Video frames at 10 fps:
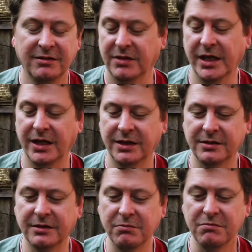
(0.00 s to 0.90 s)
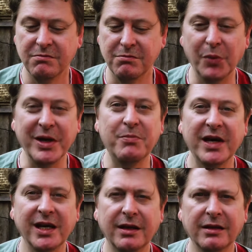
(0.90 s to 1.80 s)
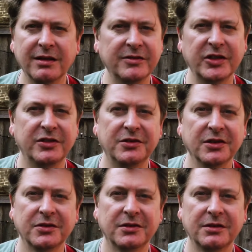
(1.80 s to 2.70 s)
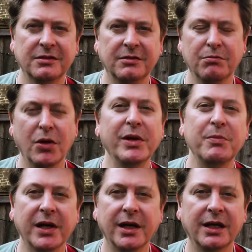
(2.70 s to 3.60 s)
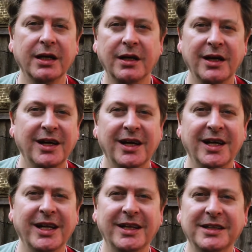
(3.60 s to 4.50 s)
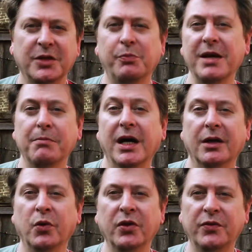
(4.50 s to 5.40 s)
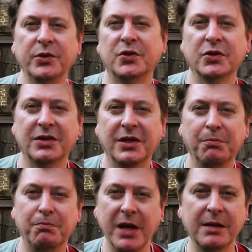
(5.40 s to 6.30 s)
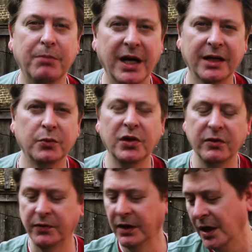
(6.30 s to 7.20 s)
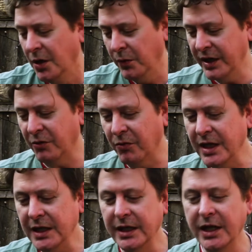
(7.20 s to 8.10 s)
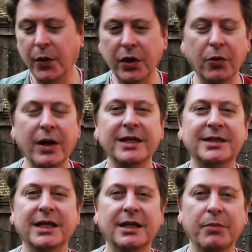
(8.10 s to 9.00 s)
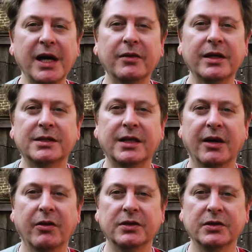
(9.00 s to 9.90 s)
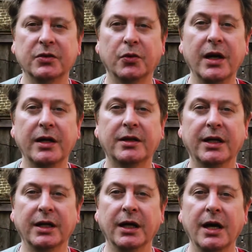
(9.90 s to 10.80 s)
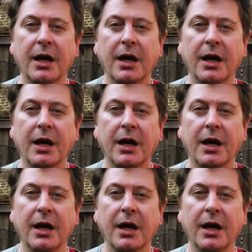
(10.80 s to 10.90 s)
There's Mummy Pig, and she's just Mummy Pig. And then there's the big bad wolf, who's just a big bad wolf. We don't really know a great deal about these characters or anything.